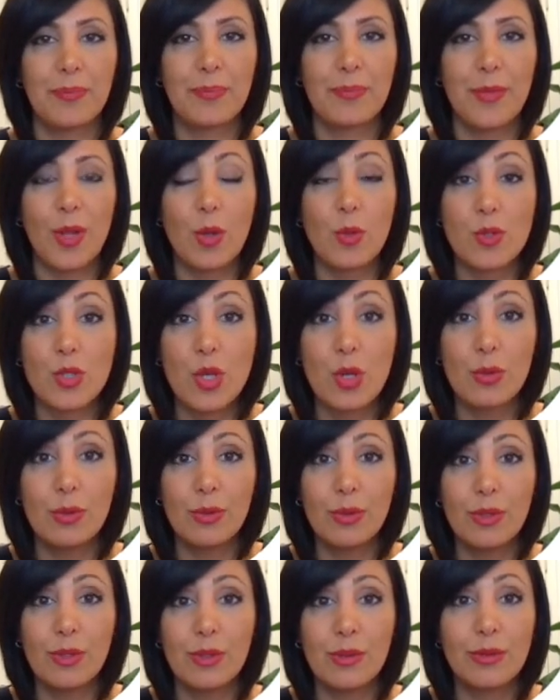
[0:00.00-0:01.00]
Also,
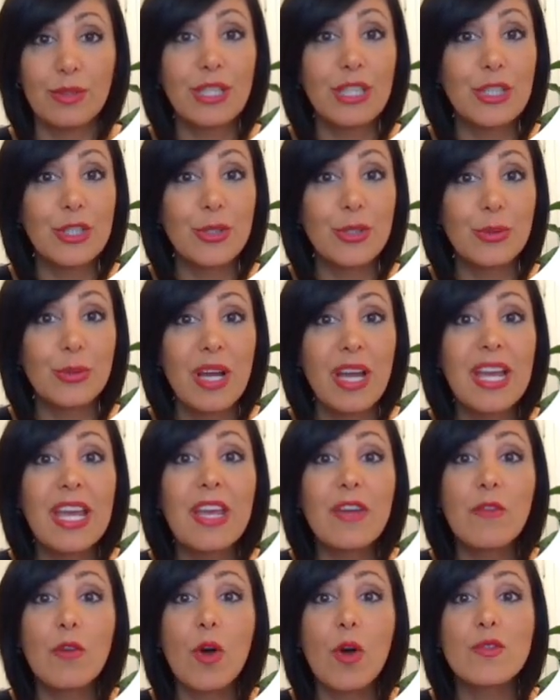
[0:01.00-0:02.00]
redo
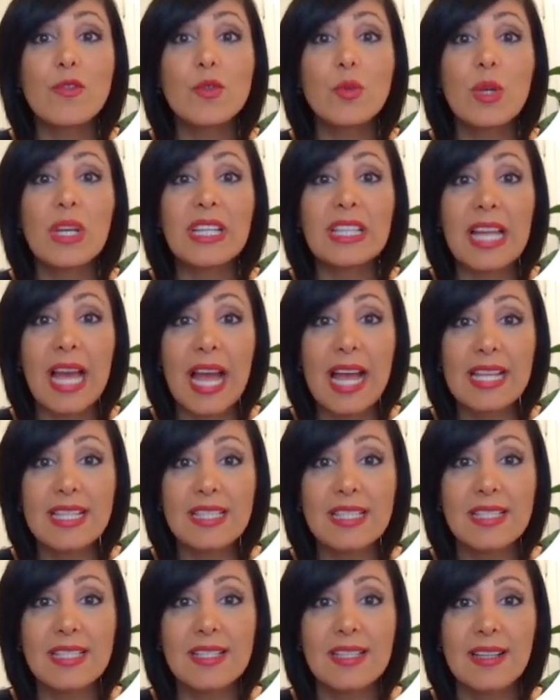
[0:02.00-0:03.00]
involves doing
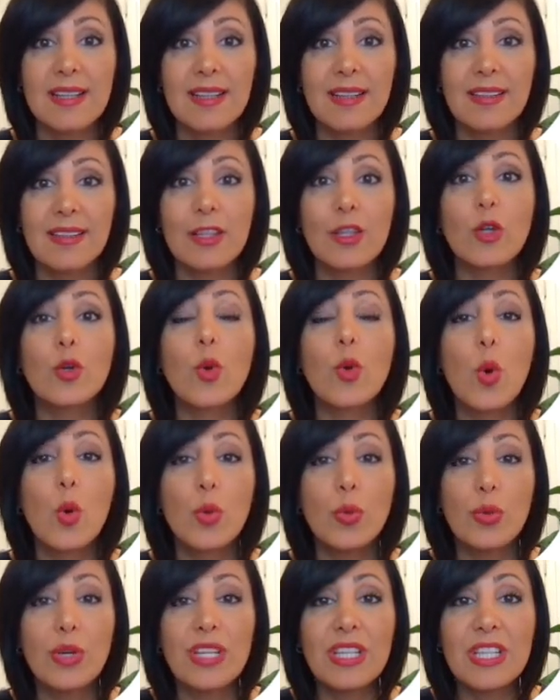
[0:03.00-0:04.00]
tasks that are
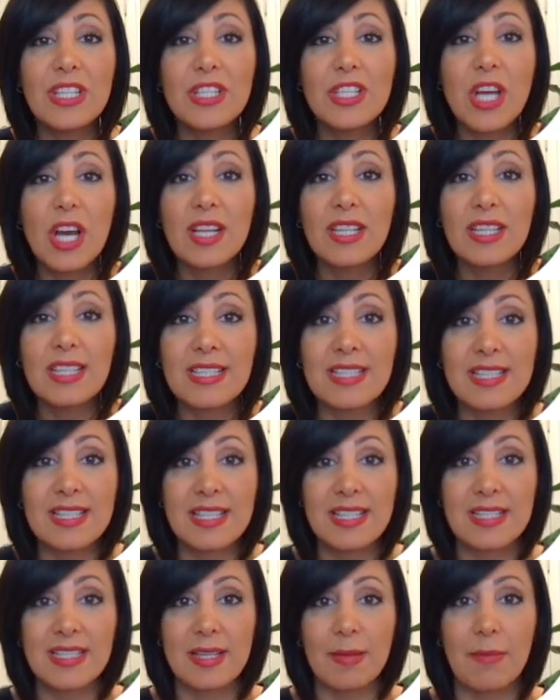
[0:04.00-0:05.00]
already done in the
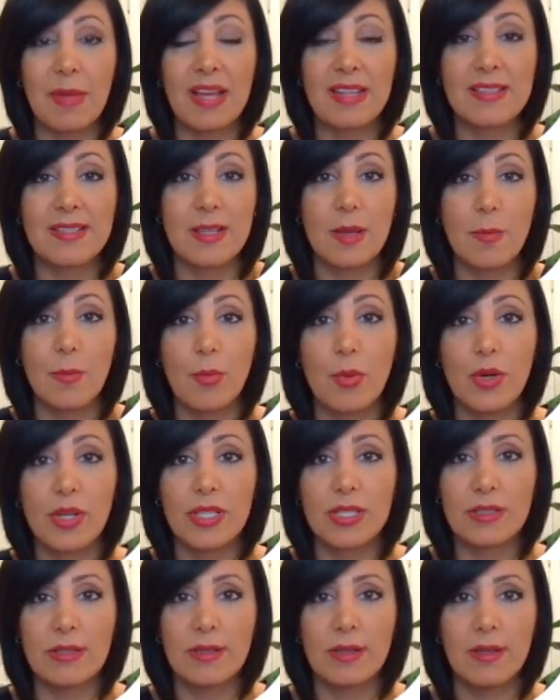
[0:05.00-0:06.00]
system at some
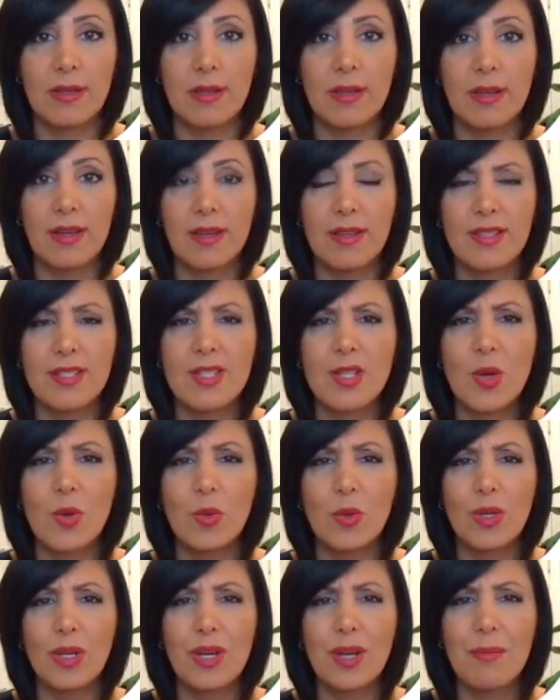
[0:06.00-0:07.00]
point.
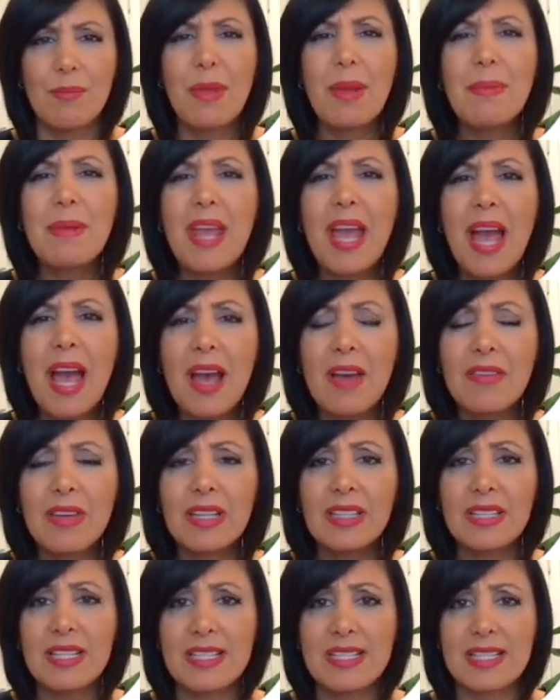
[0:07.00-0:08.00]
So maybe
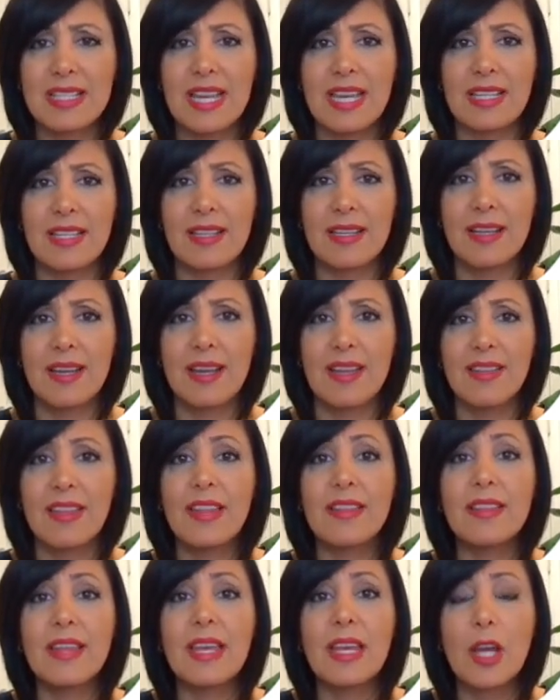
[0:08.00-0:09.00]
having the state
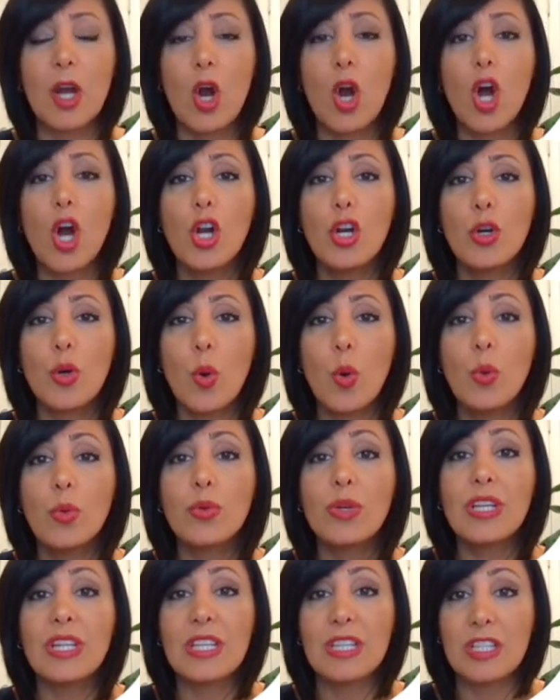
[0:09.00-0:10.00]
that they are
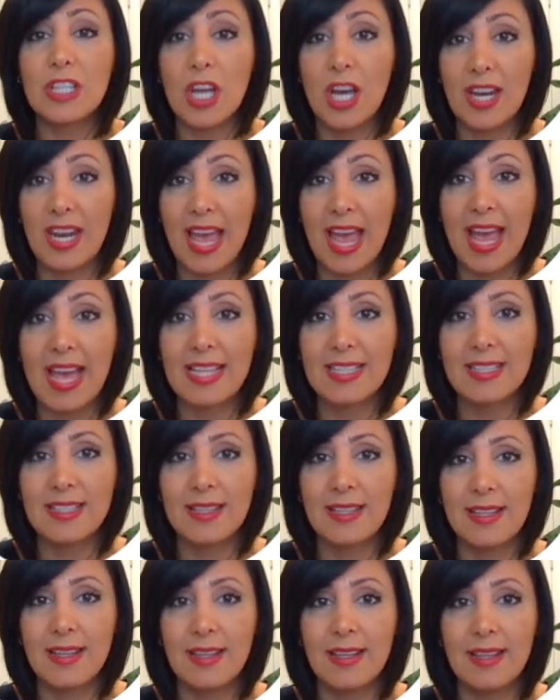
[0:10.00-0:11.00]
already done at
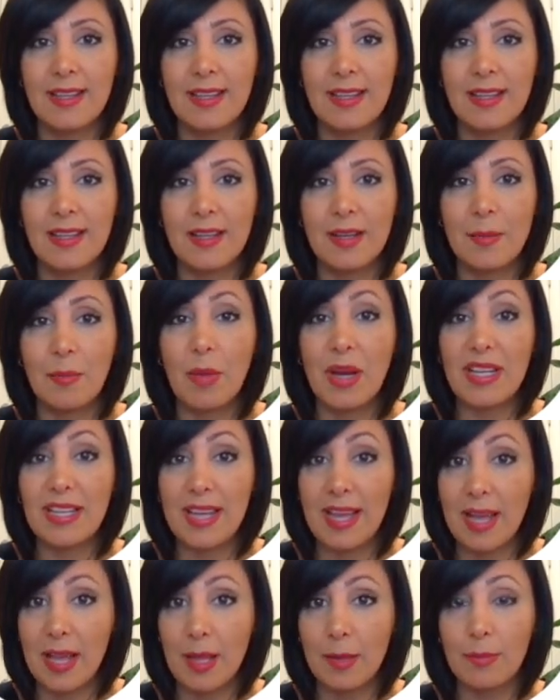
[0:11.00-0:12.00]
might
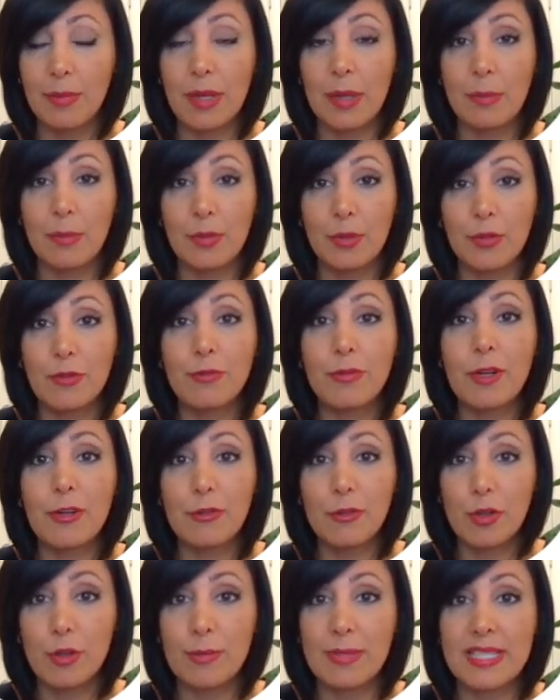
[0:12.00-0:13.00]
help improve
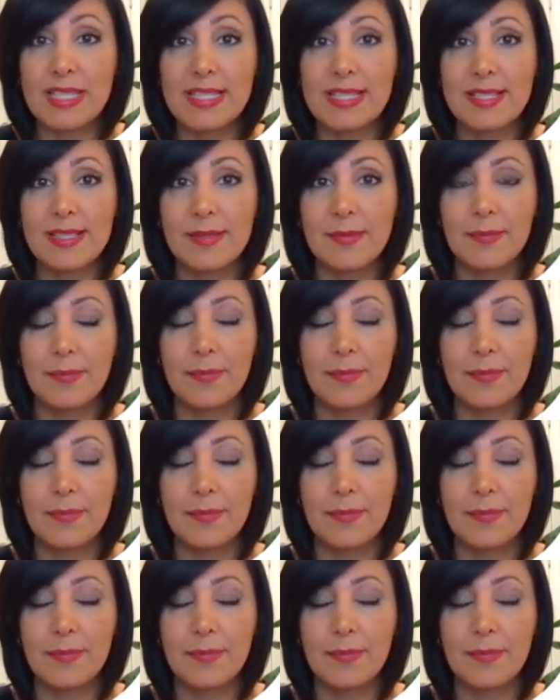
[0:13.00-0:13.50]
performance.